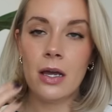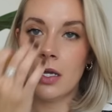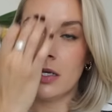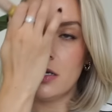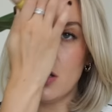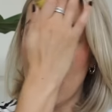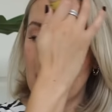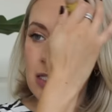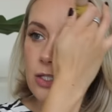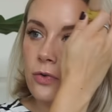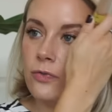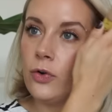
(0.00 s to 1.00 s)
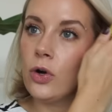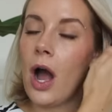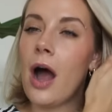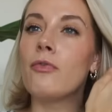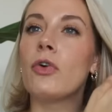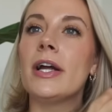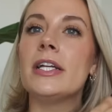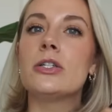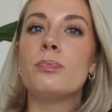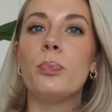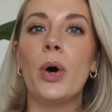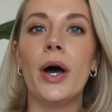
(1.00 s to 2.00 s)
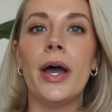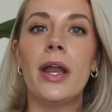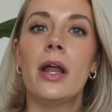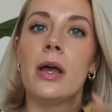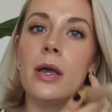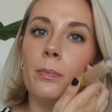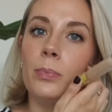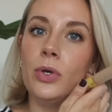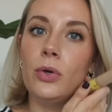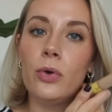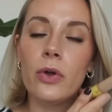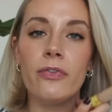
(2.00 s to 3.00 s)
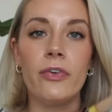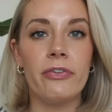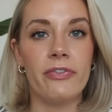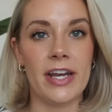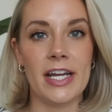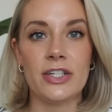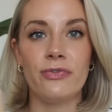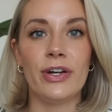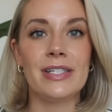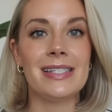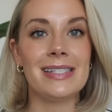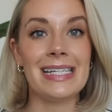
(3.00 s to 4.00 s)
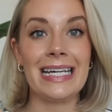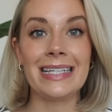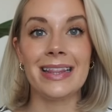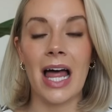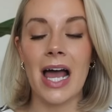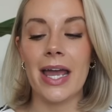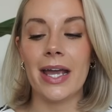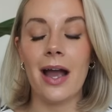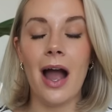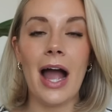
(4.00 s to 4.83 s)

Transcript: not so full coverage, but beautiful finish, very skin-like.